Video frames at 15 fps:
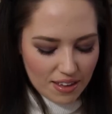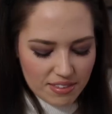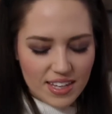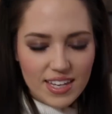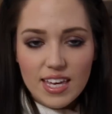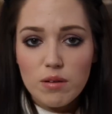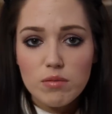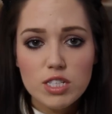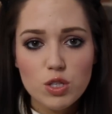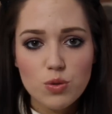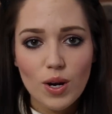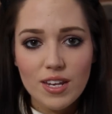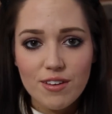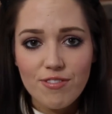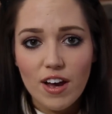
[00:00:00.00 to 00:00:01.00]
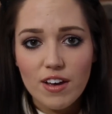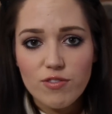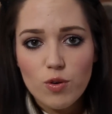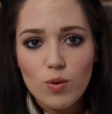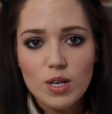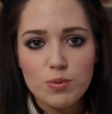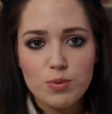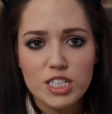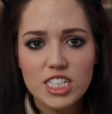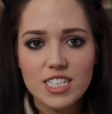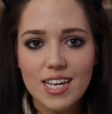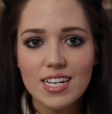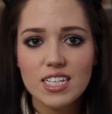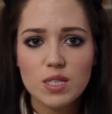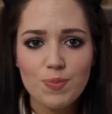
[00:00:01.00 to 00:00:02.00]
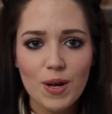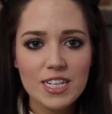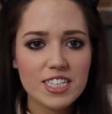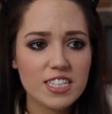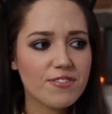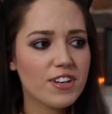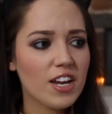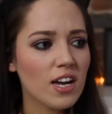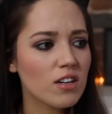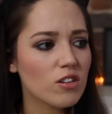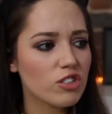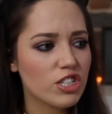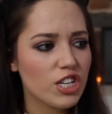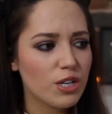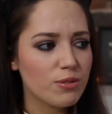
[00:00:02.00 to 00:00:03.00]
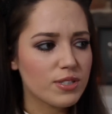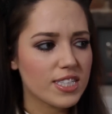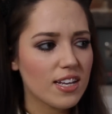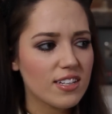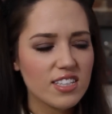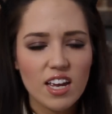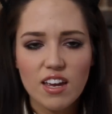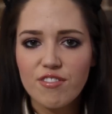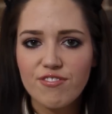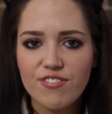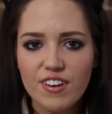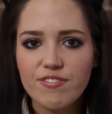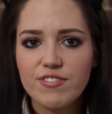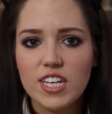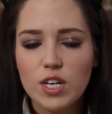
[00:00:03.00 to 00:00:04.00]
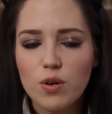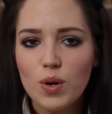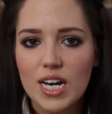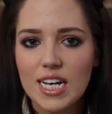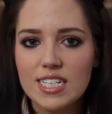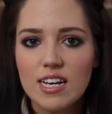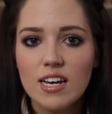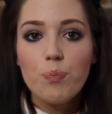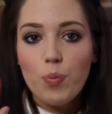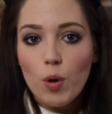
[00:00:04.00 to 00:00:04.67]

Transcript: I think it was 25 quid, which is expensive, and I got two, so that's like 50 quid.